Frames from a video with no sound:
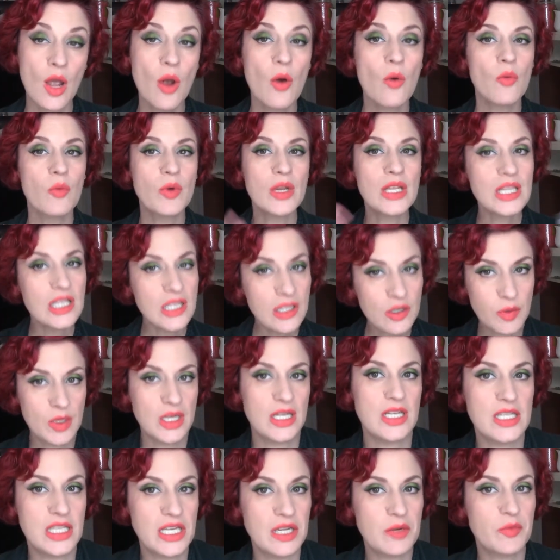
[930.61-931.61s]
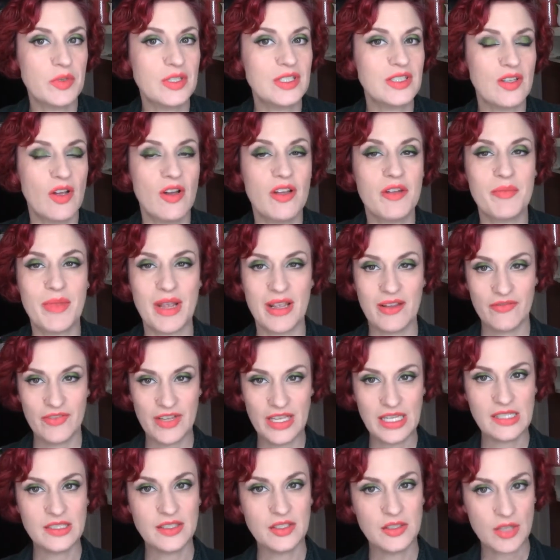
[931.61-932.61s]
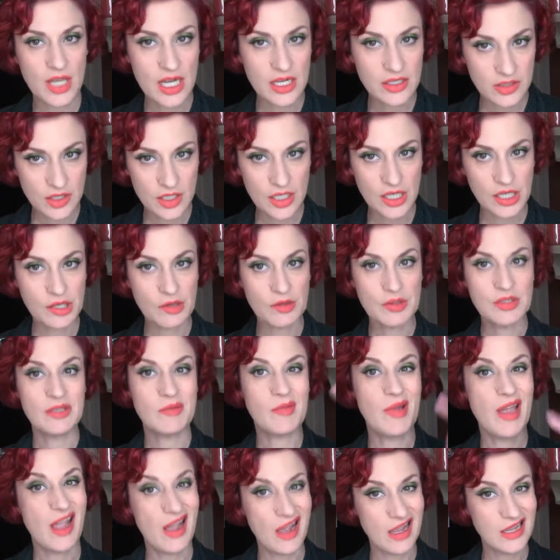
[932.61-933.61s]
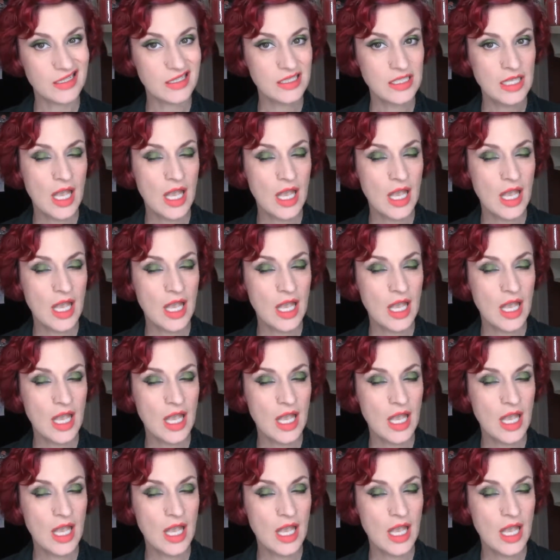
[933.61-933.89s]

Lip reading: Really quickly, what's on my face, you guys already know what's on my eyes,